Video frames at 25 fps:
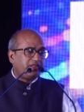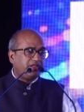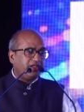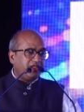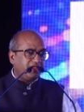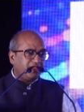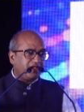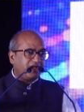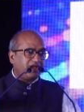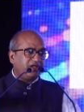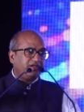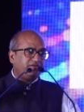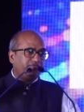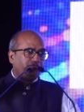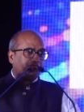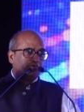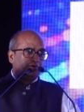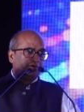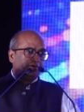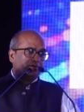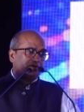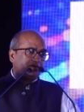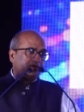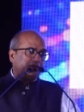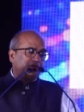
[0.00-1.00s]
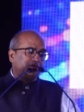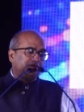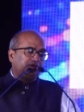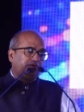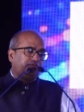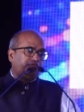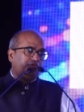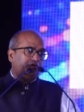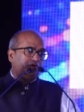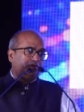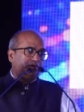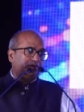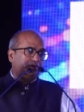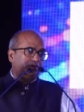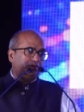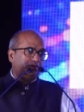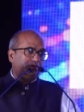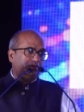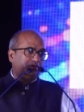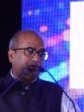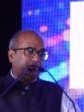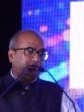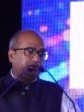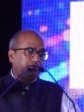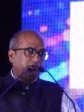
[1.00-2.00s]
AI for
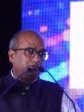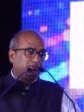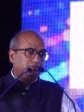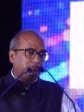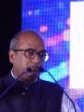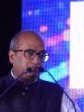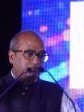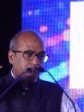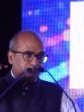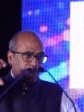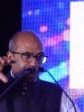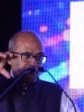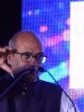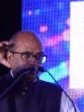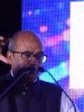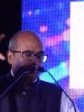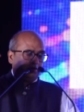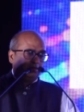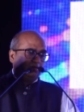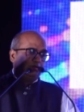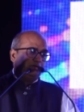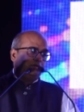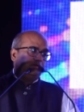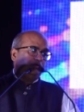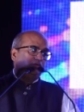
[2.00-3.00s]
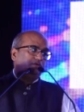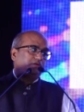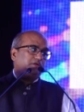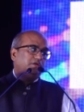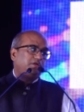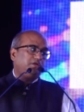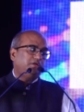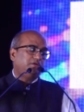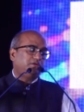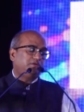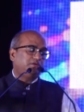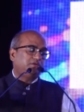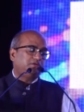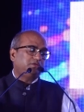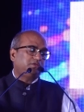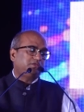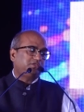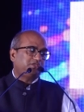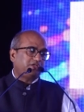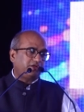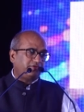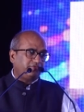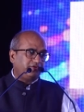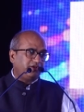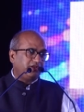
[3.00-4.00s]

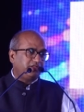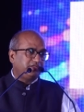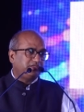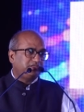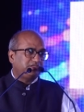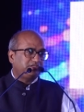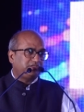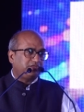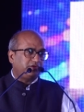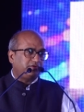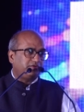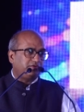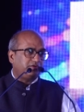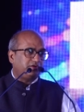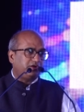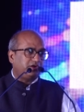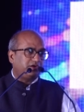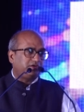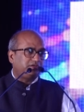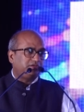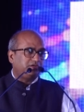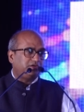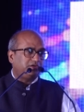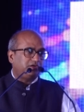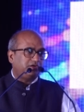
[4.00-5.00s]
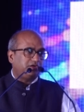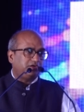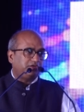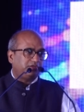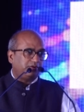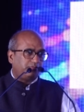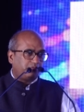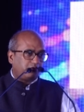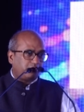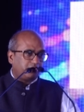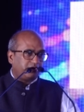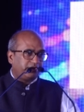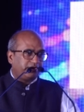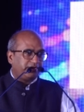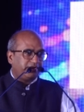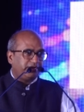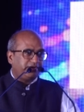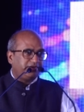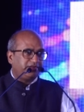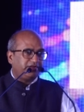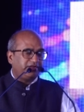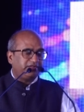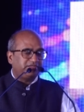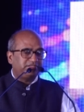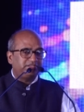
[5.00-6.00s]
surveillance at the border
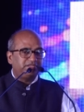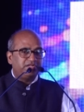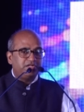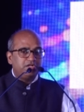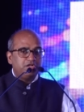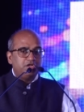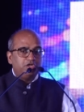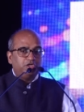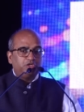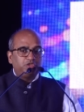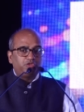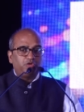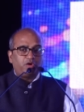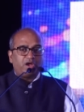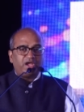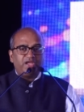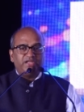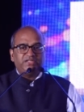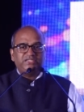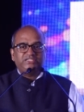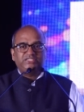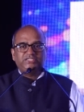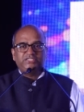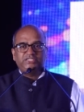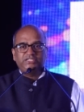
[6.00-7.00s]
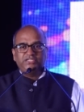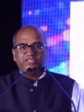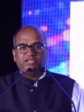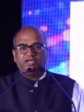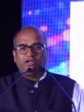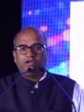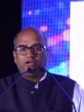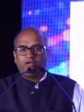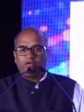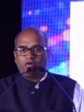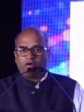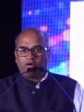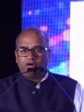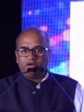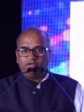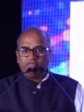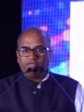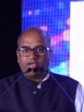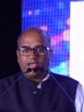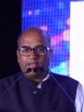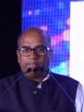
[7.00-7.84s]
areas. So I see a lot of